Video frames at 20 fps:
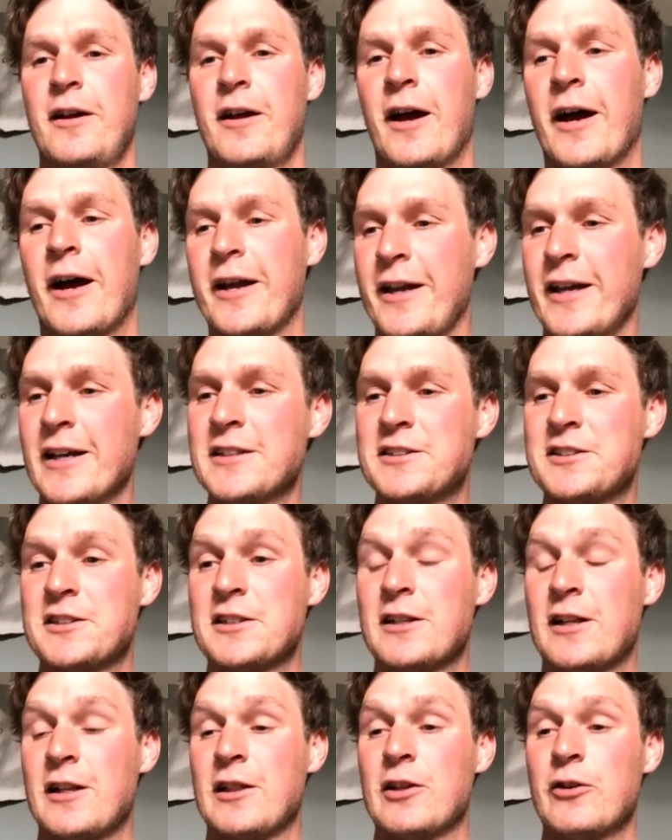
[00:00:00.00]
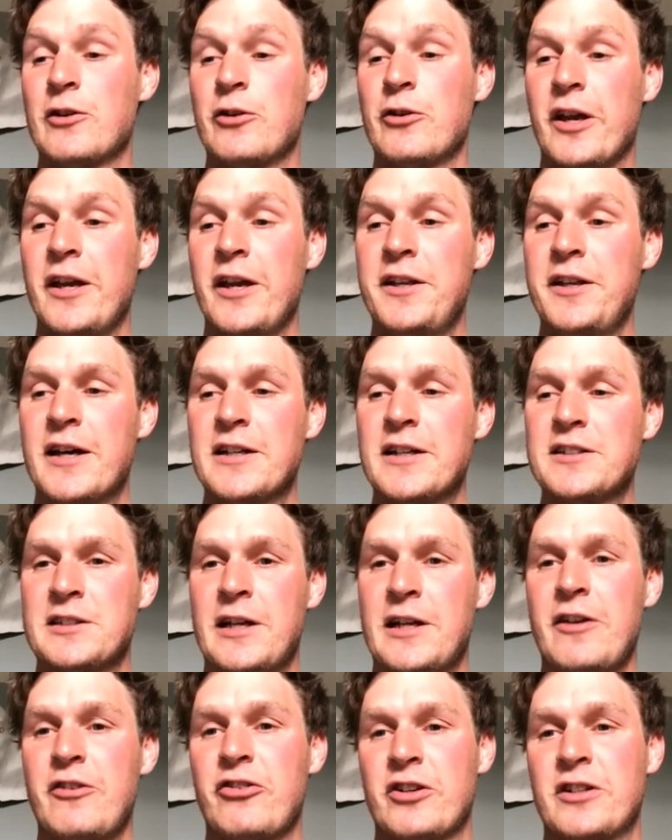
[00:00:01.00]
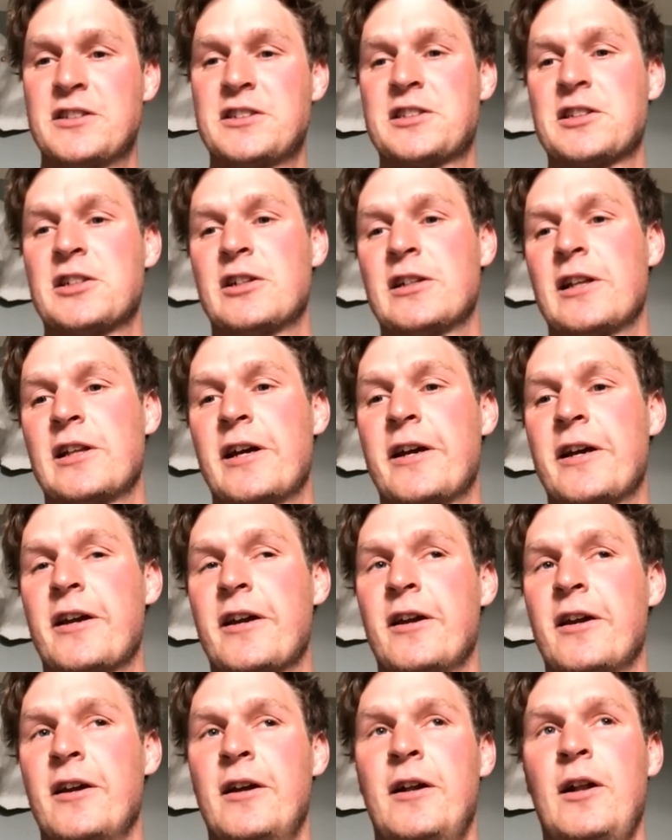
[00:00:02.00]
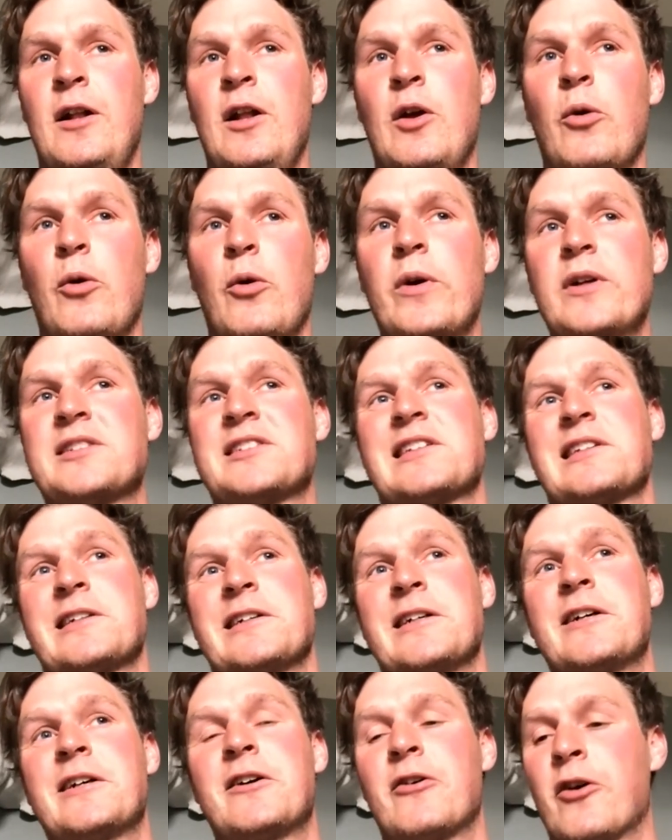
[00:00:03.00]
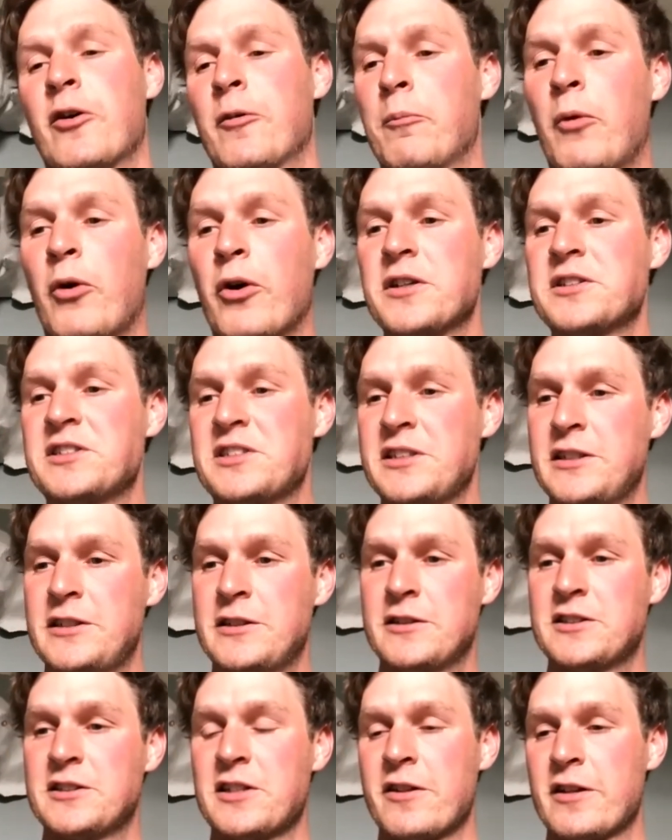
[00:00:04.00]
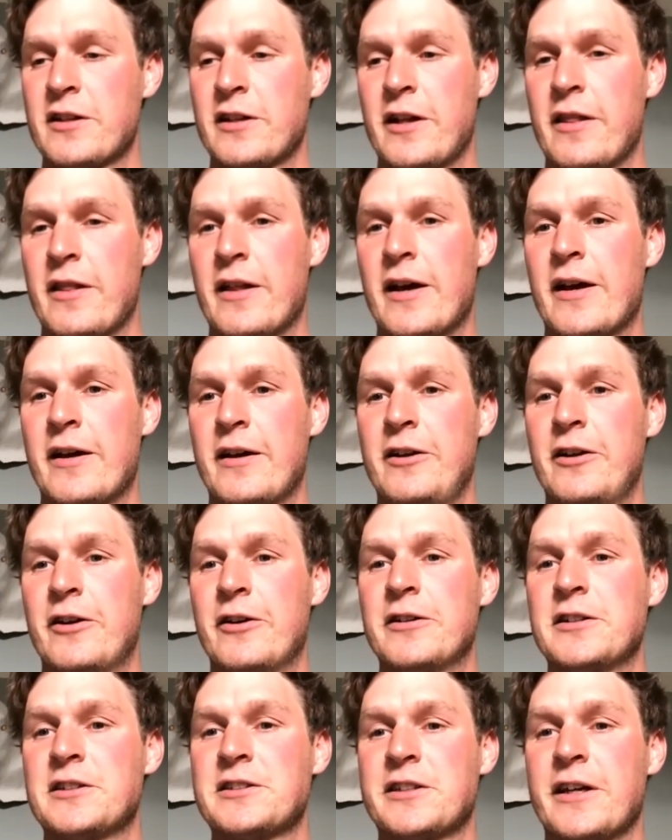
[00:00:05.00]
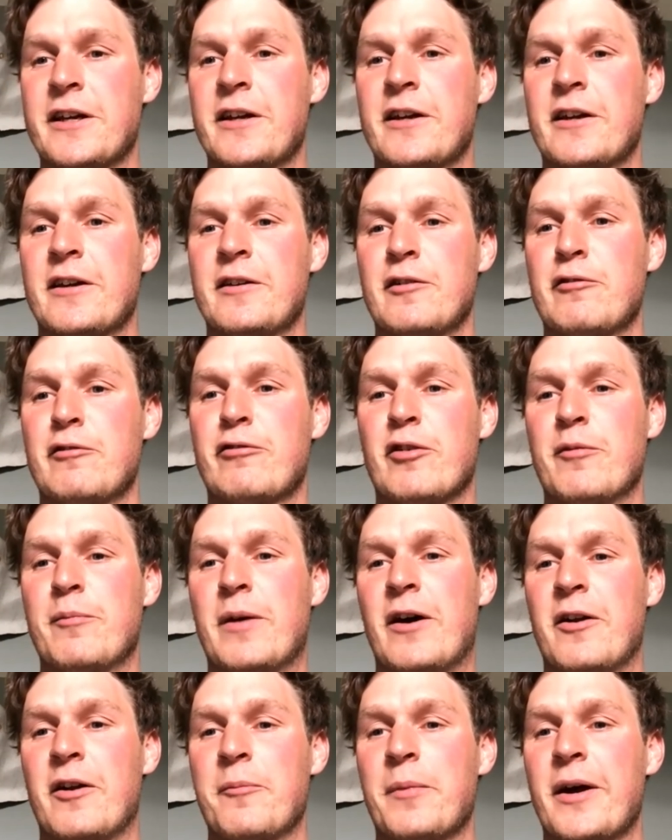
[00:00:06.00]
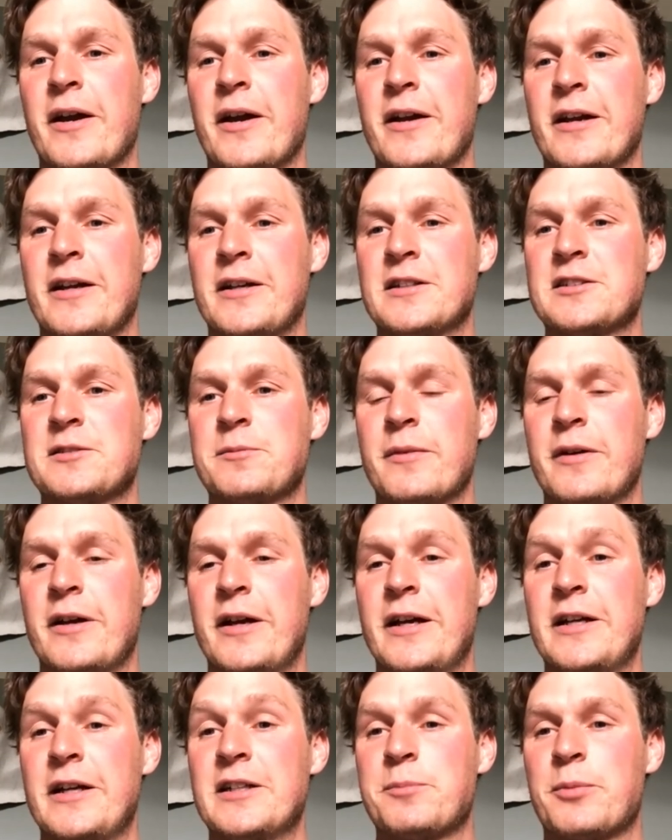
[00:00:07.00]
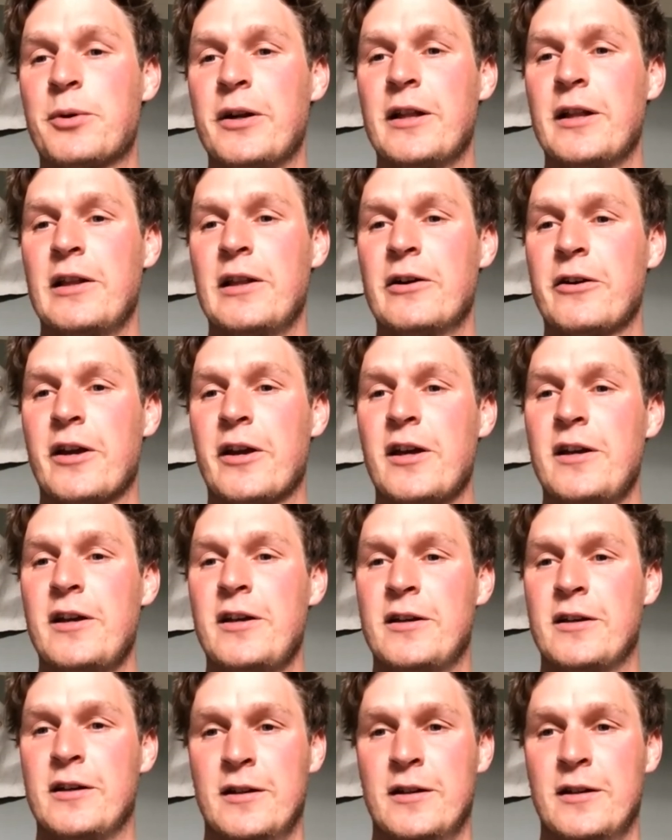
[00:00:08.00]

I guess still a low key destination. It's not like Whistler or Morzine or something like that. You know, it's like for mountain biking, it is pretty low key.